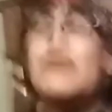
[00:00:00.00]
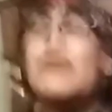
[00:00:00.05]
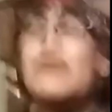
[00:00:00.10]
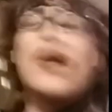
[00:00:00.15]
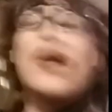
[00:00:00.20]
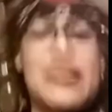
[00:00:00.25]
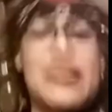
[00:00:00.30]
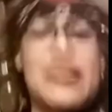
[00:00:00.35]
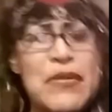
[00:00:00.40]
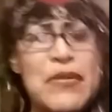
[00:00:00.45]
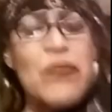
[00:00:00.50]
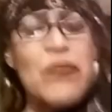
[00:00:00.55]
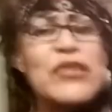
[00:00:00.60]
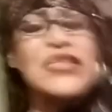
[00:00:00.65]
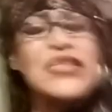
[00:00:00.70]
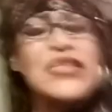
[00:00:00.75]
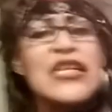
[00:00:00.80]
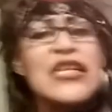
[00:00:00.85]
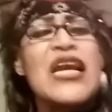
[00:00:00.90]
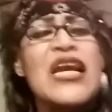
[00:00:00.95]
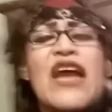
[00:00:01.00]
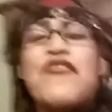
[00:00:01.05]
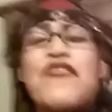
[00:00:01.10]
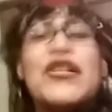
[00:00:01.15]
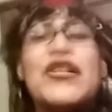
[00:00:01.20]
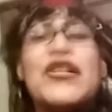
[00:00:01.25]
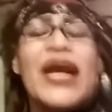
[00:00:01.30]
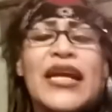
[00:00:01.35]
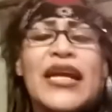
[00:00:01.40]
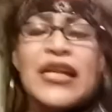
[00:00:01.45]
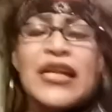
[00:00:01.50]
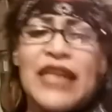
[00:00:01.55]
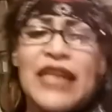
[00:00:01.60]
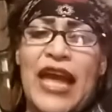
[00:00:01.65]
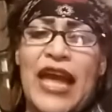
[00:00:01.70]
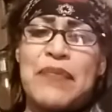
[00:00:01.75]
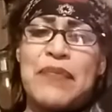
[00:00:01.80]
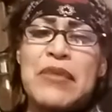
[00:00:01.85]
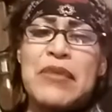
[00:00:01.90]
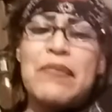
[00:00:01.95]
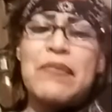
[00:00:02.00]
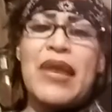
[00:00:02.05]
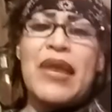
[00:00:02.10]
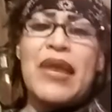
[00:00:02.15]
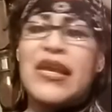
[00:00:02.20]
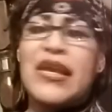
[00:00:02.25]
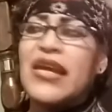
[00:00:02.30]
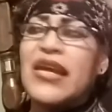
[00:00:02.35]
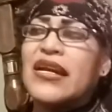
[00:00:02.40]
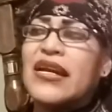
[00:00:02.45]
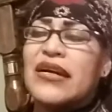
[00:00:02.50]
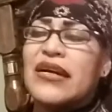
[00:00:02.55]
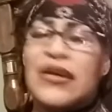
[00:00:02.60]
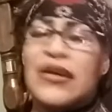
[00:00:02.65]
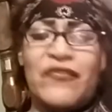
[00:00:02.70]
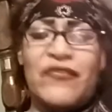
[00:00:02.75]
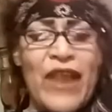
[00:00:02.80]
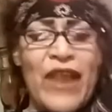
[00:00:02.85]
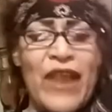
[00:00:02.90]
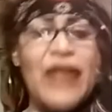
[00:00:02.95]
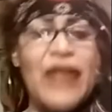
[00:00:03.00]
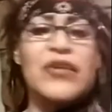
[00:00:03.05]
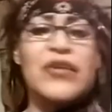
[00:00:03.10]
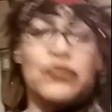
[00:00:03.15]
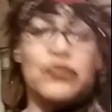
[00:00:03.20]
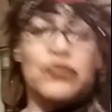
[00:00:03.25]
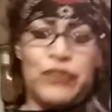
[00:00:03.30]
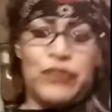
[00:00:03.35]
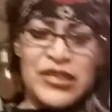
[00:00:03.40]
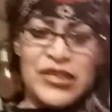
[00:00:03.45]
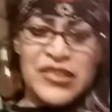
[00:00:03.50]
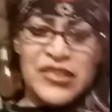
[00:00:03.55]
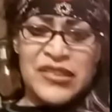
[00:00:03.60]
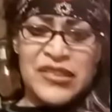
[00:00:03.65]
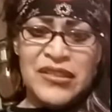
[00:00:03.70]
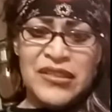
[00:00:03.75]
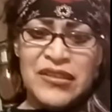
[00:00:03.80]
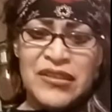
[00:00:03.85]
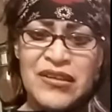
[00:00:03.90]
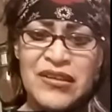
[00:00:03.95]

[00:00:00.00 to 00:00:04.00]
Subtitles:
Come on, give me a reason. You're not gonna like me, make it a valid reason.